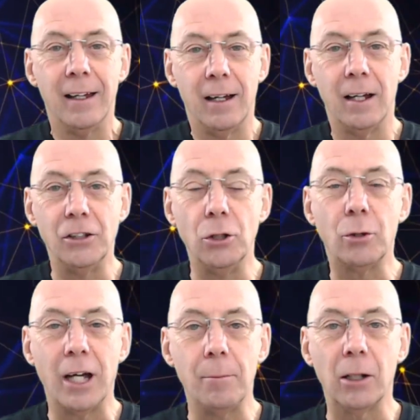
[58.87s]

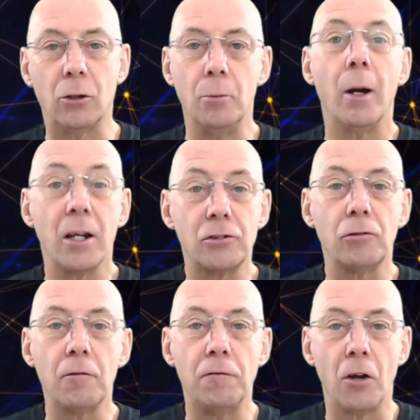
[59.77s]
UK Bitcoin
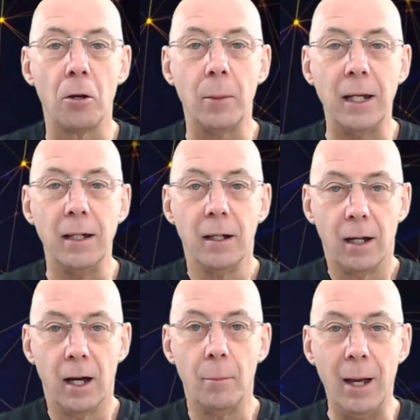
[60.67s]
Master, and follow me
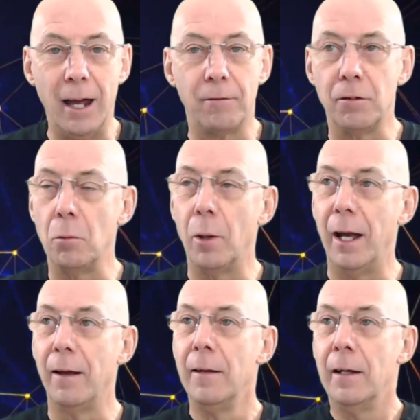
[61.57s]
everywhere.